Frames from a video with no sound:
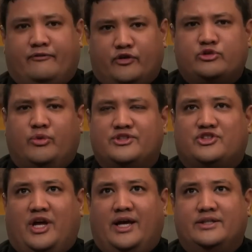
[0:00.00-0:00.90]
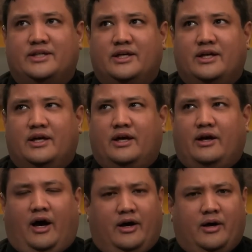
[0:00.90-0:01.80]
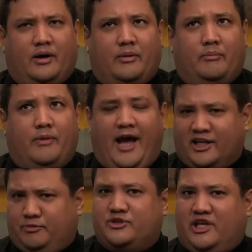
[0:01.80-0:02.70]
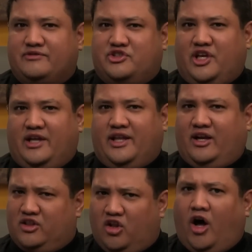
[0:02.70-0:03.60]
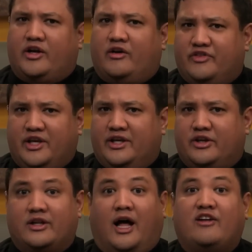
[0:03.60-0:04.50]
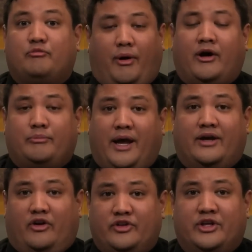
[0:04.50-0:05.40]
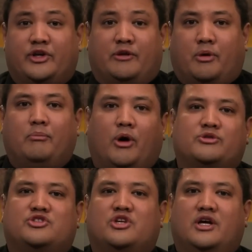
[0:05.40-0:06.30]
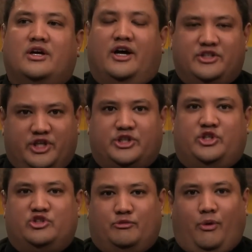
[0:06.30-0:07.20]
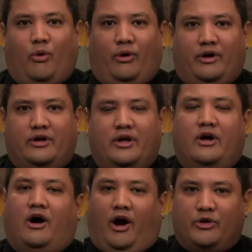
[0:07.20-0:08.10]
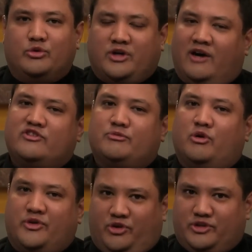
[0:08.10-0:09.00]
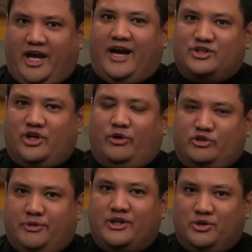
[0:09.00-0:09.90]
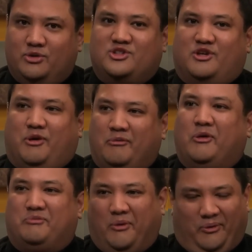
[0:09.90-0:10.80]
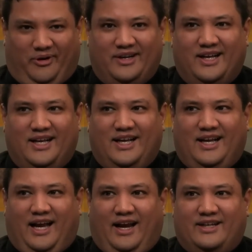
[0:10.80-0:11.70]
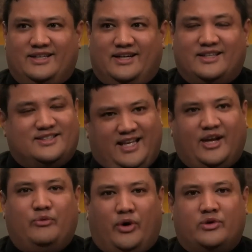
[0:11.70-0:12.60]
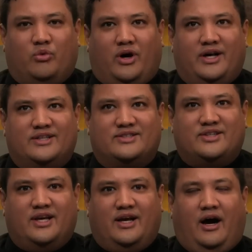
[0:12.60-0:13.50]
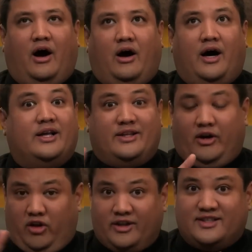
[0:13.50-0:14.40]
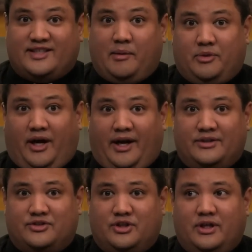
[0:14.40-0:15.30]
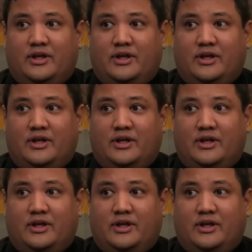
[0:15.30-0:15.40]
first one said uh, experts have said that a lot of the in, a lot of broadband on the internet promotes addiction to porn. Are you comfortable with your tax dollars being used to promote porn? And uh, the second one was uh, along the same lines.